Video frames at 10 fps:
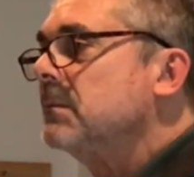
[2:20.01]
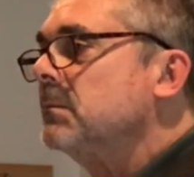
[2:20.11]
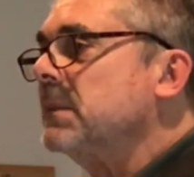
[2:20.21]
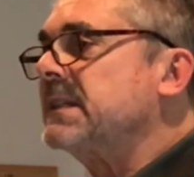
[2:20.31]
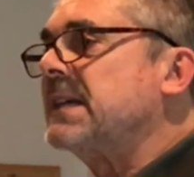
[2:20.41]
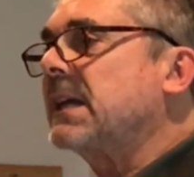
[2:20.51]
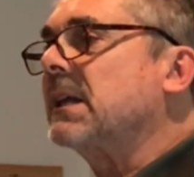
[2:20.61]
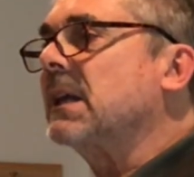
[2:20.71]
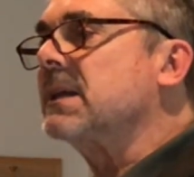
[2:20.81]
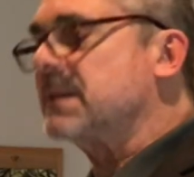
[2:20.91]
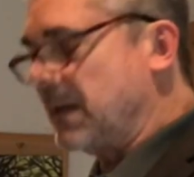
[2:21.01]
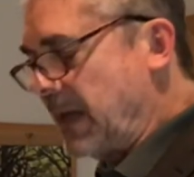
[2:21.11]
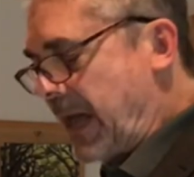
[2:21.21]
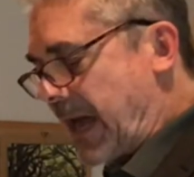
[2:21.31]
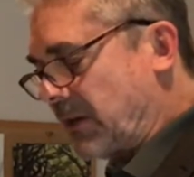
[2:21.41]
Meticulous
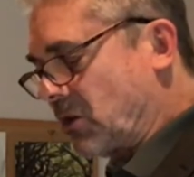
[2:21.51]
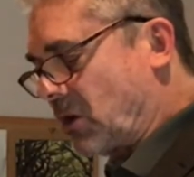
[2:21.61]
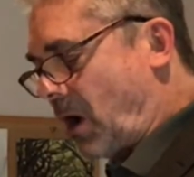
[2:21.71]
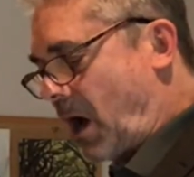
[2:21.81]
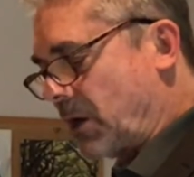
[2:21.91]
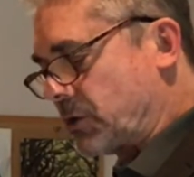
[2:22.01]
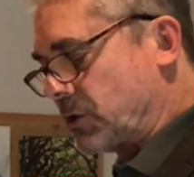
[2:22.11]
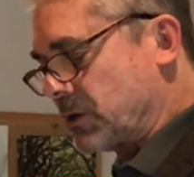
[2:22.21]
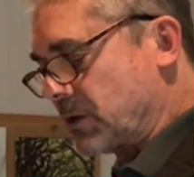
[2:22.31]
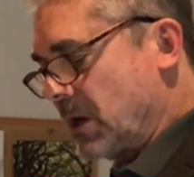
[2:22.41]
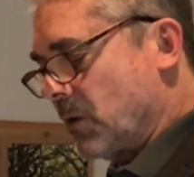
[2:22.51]
and cautious